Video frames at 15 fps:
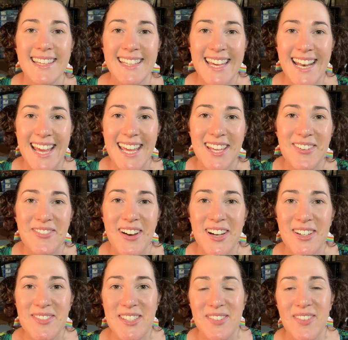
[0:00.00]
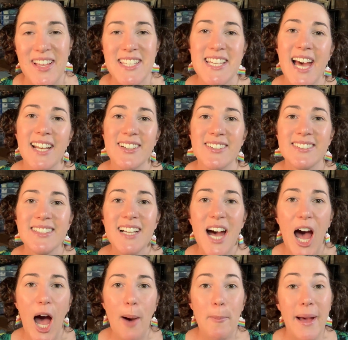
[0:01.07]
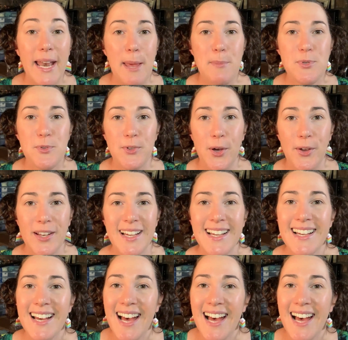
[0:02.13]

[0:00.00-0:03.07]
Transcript: G'day and welcome to my channel. My name's Fiona.